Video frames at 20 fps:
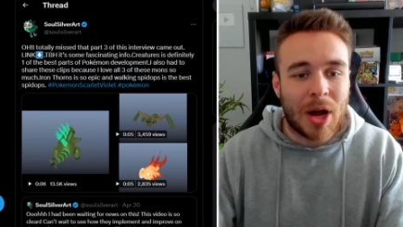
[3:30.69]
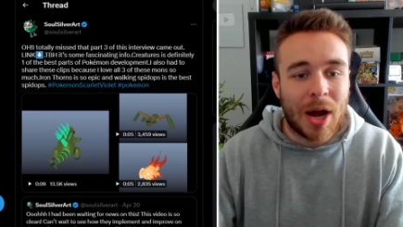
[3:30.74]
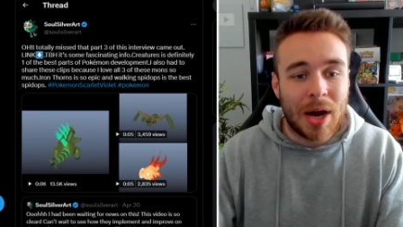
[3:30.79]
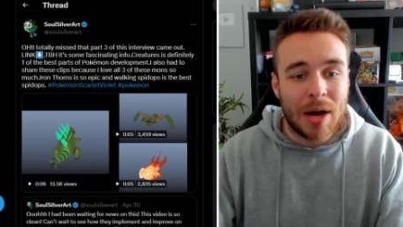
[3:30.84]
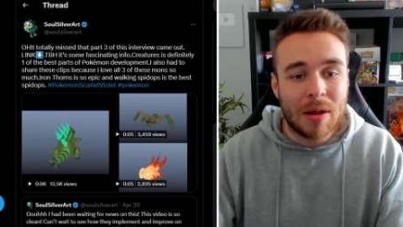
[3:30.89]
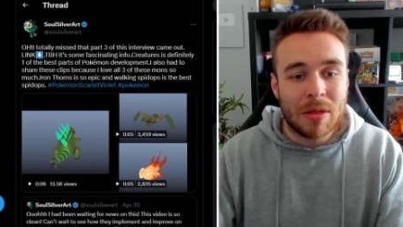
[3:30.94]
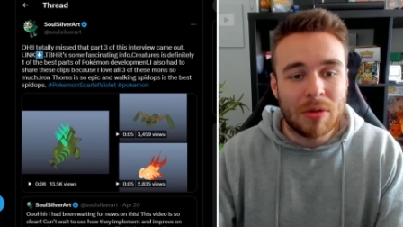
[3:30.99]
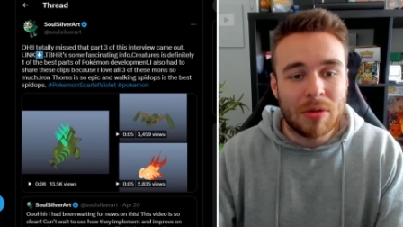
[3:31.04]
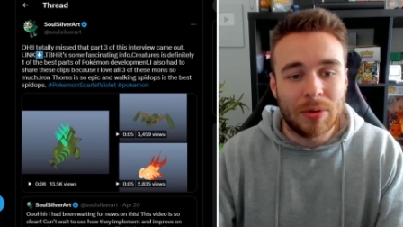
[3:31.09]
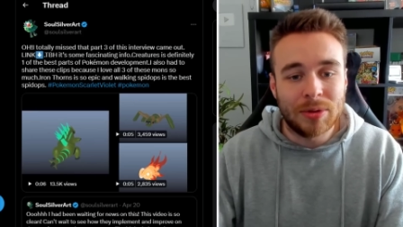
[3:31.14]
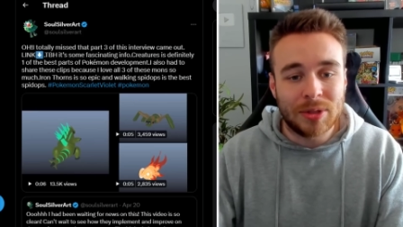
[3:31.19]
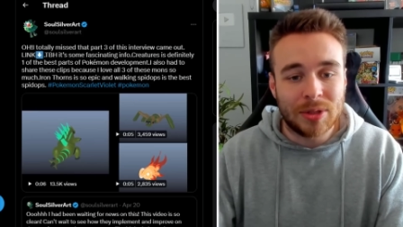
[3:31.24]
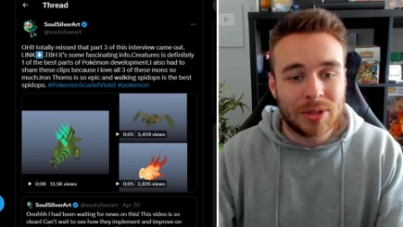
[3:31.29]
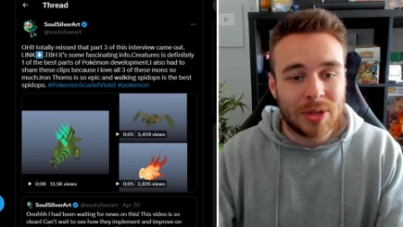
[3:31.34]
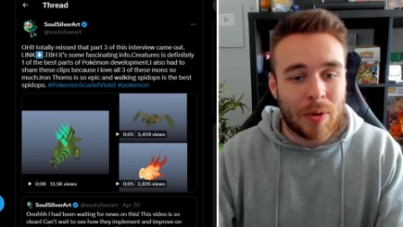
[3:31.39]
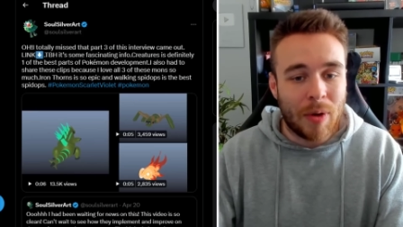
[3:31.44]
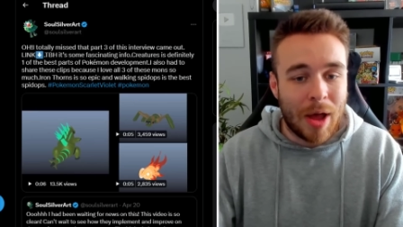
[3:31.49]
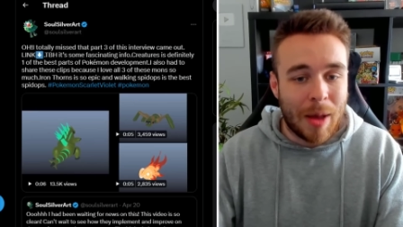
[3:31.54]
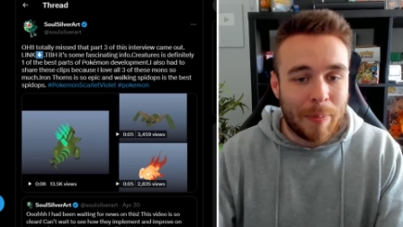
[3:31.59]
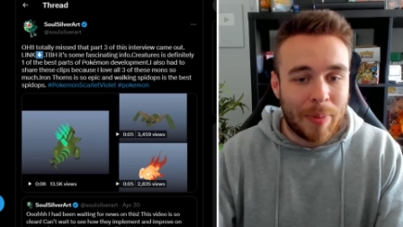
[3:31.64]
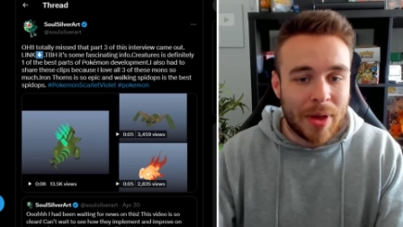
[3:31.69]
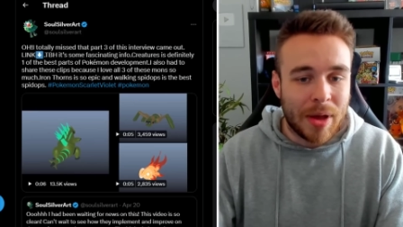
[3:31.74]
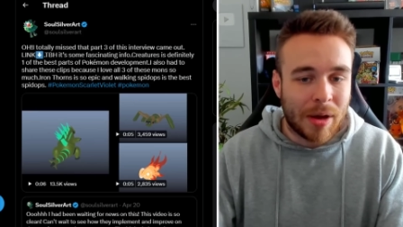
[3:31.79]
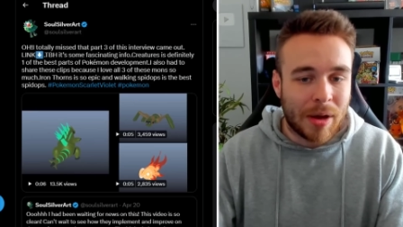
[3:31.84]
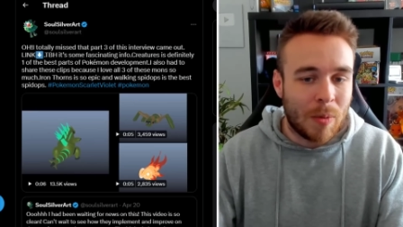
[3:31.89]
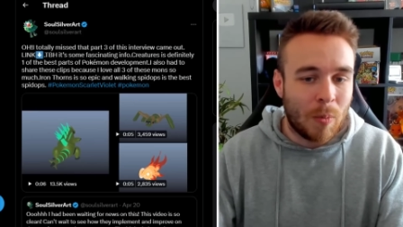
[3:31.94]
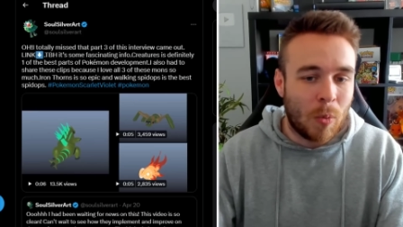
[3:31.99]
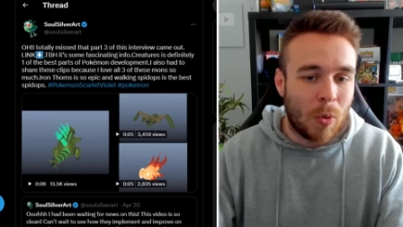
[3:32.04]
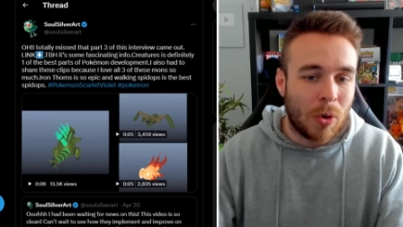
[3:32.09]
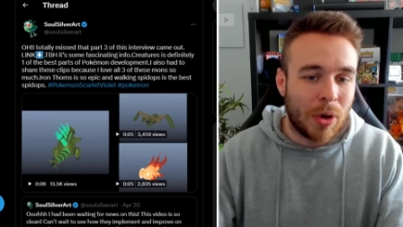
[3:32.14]
Iron Thorns is so
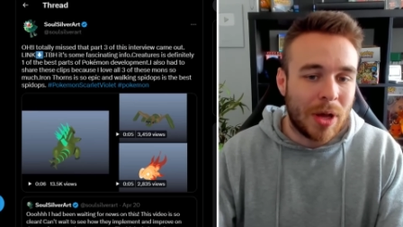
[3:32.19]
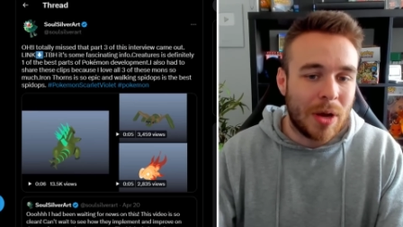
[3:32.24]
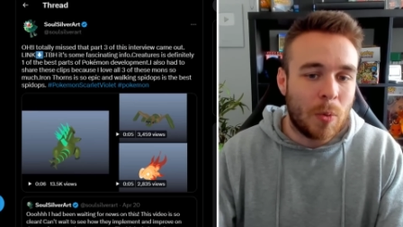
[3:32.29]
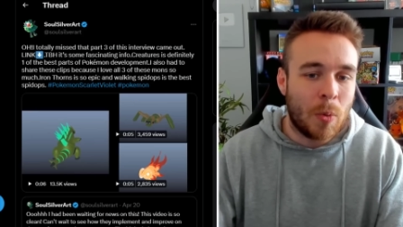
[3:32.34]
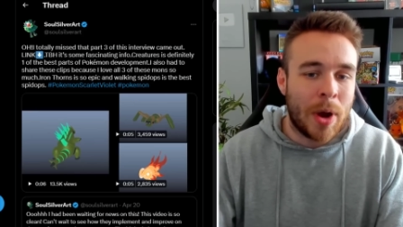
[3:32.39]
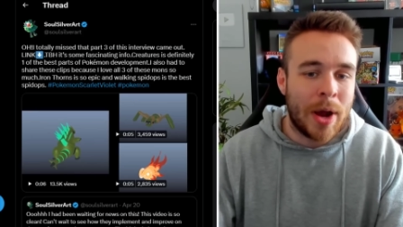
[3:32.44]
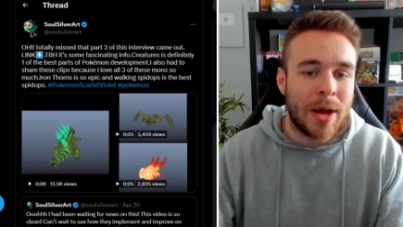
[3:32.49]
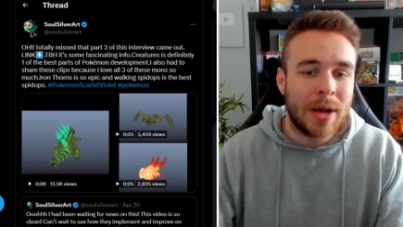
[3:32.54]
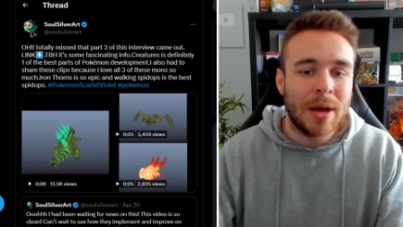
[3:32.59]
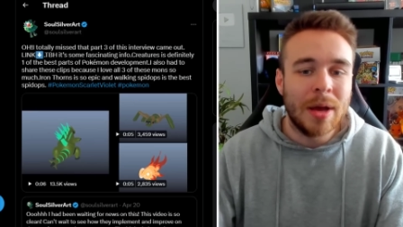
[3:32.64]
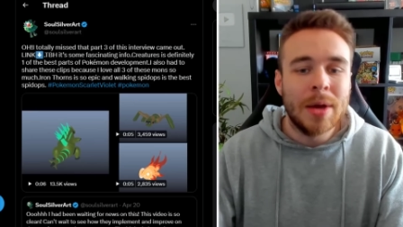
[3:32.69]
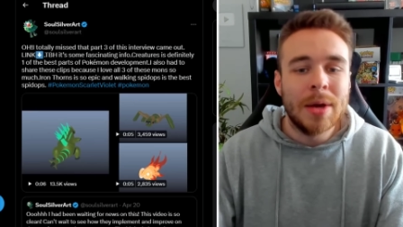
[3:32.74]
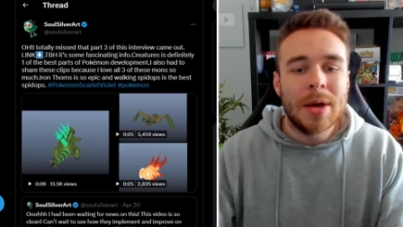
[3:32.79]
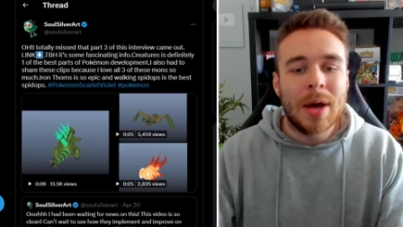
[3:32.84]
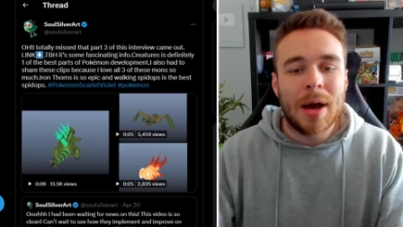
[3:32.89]
epic, and Walking Wake,